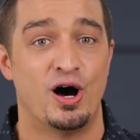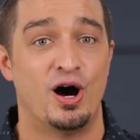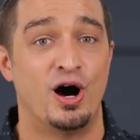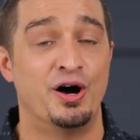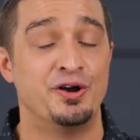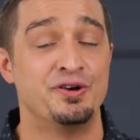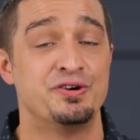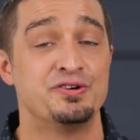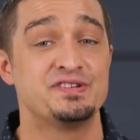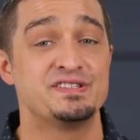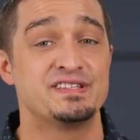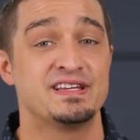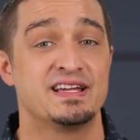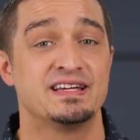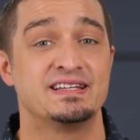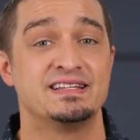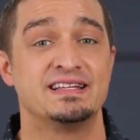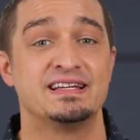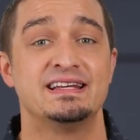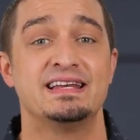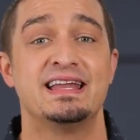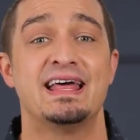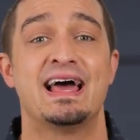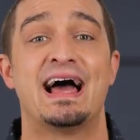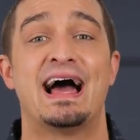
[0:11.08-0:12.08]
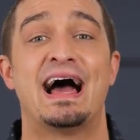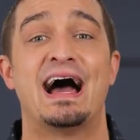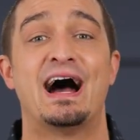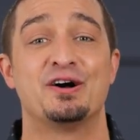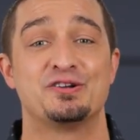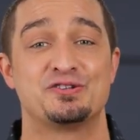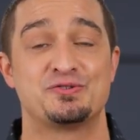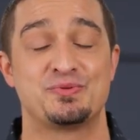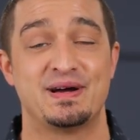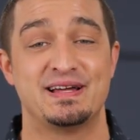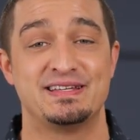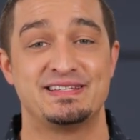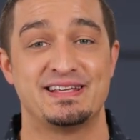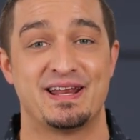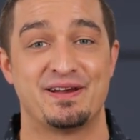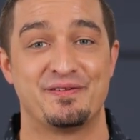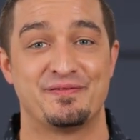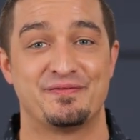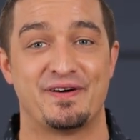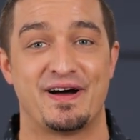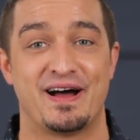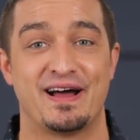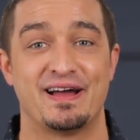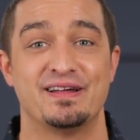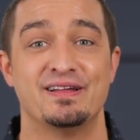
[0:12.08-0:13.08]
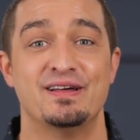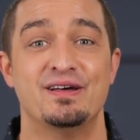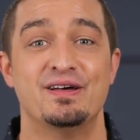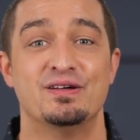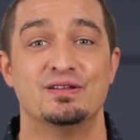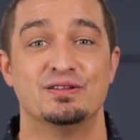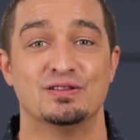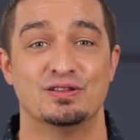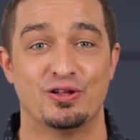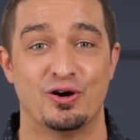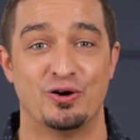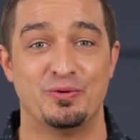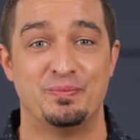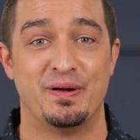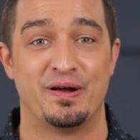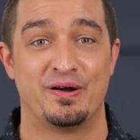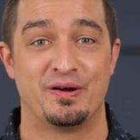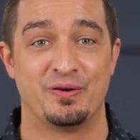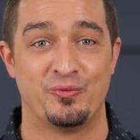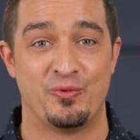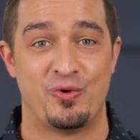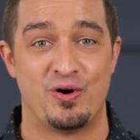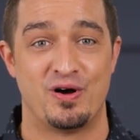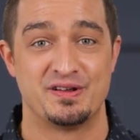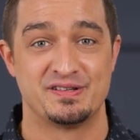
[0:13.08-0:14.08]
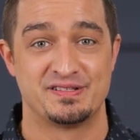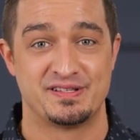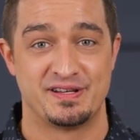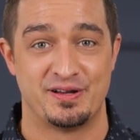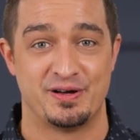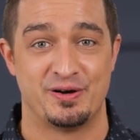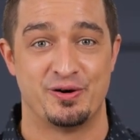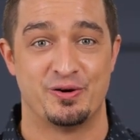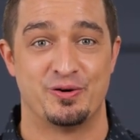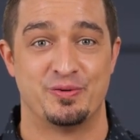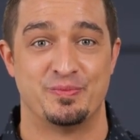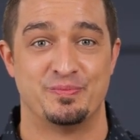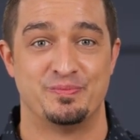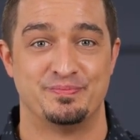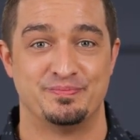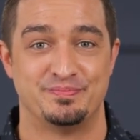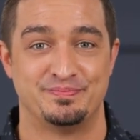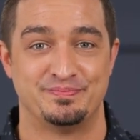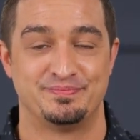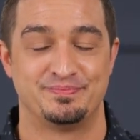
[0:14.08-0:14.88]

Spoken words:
understanding how to identify load-bearing walls in a home.